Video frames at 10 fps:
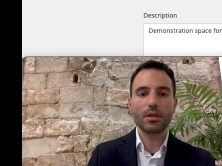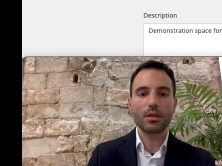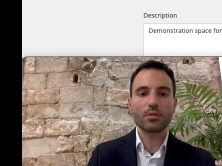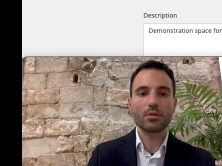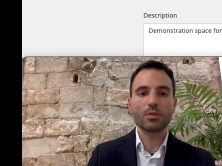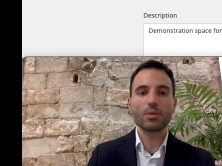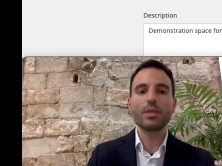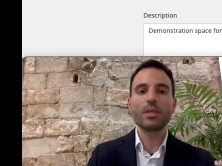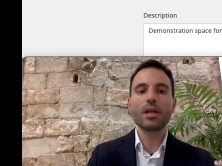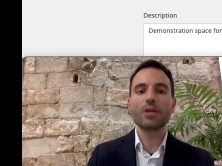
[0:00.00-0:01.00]
So it will be
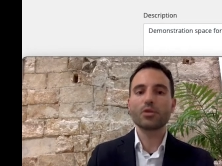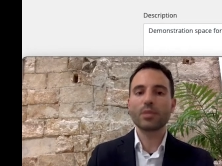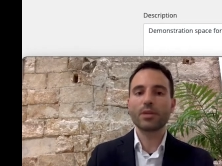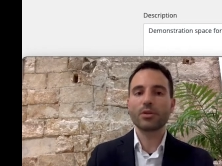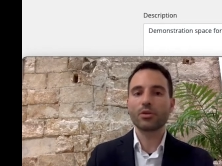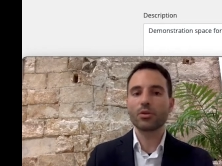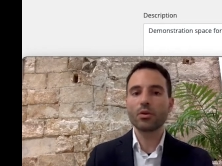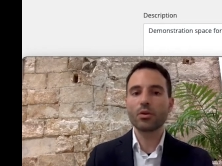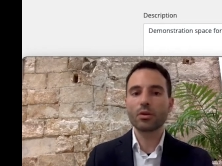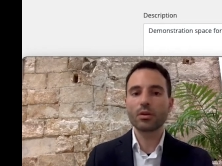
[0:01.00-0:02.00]

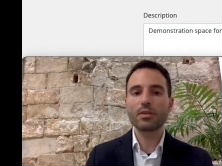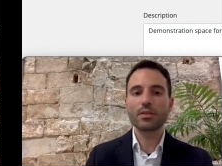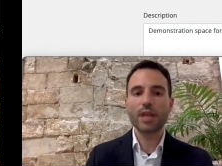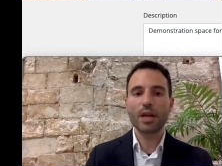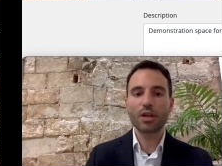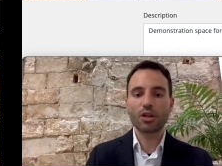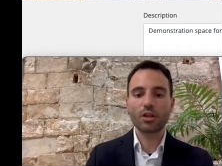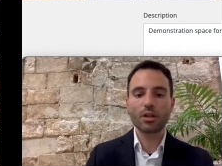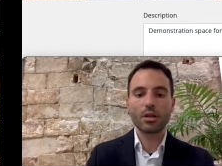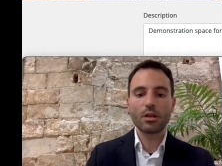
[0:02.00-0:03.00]

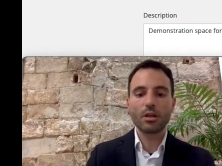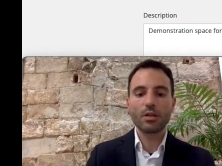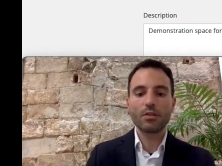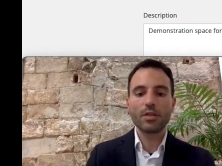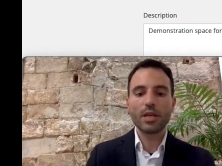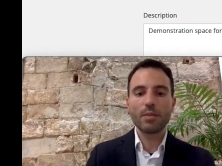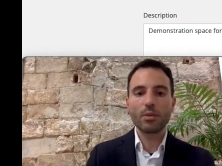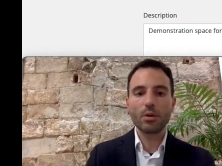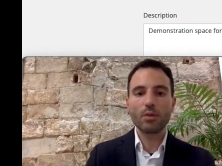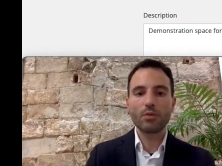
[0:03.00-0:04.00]
landuseplanner.org/the name
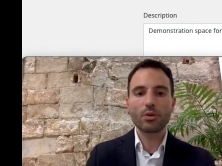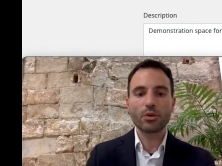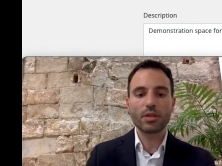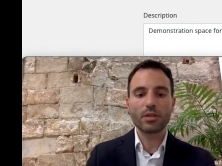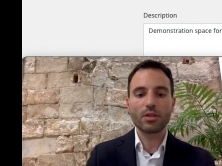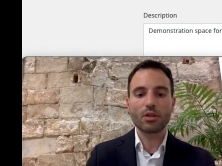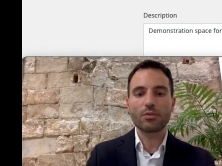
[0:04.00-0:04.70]
of your organization,